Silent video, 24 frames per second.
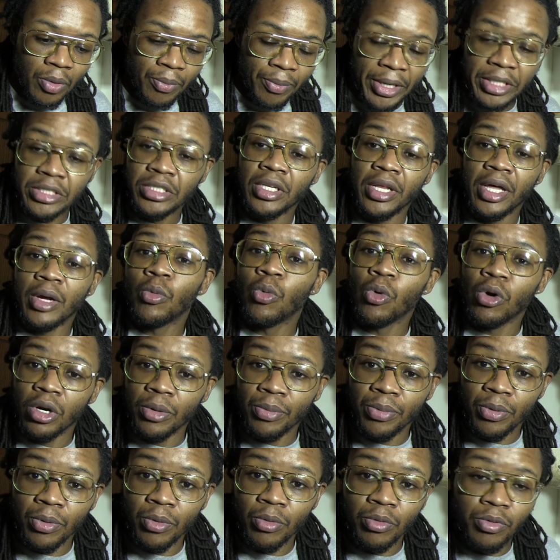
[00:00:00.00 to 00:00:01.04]
makes like
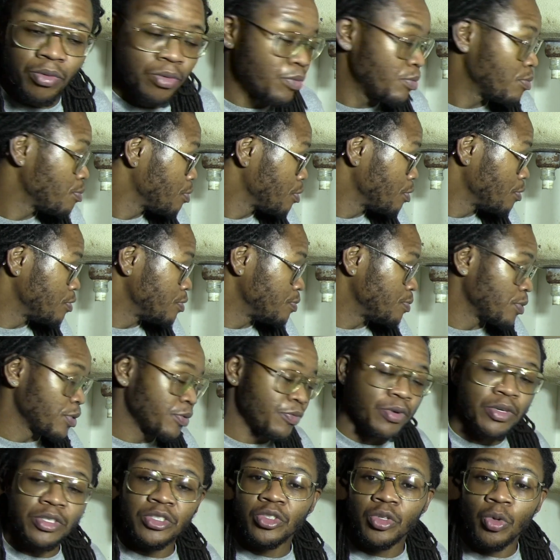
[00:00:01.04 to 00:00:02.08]
waterproof,
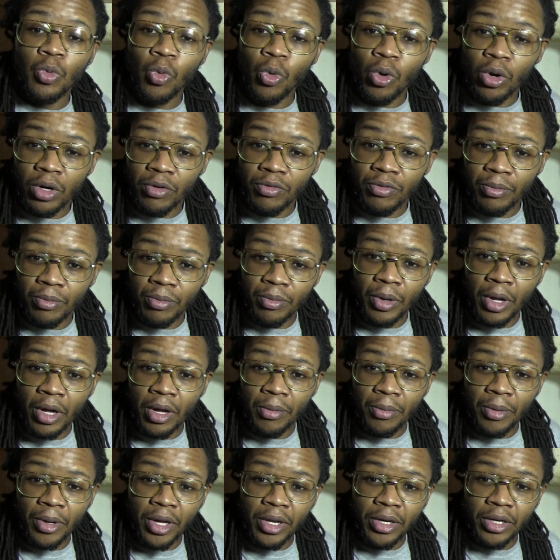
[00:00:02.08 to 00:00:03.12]
prevents the water from
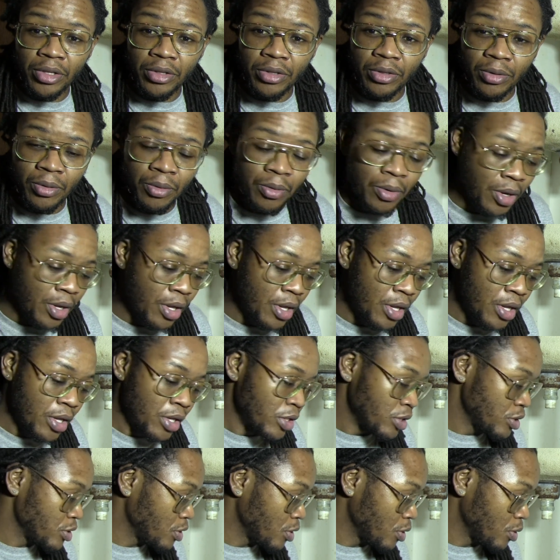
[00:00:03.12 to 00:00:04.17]
cutting through.
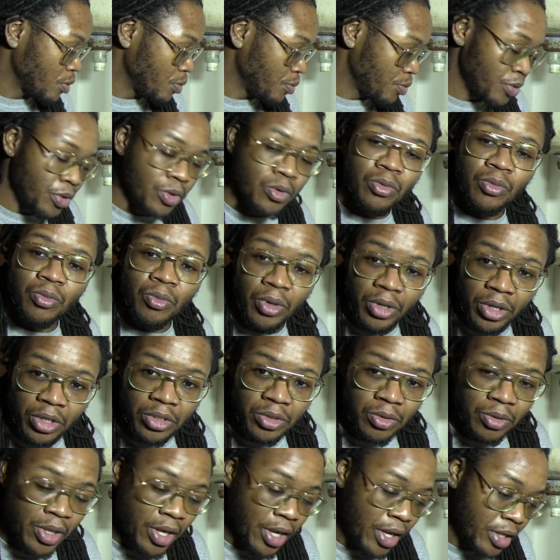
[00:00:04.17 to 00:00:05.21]
So you want to
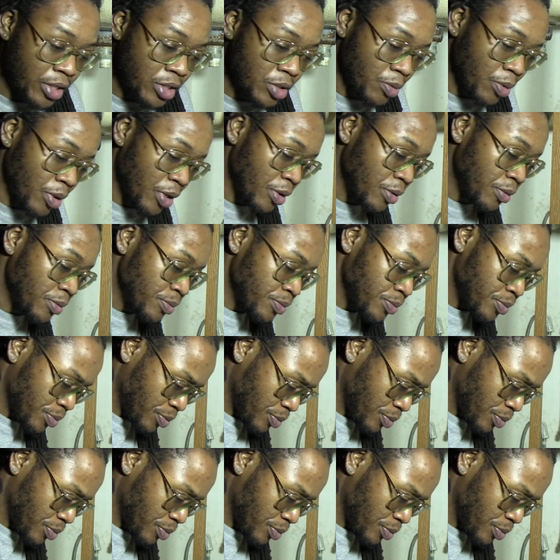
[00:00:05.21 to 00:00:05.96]
do that as well.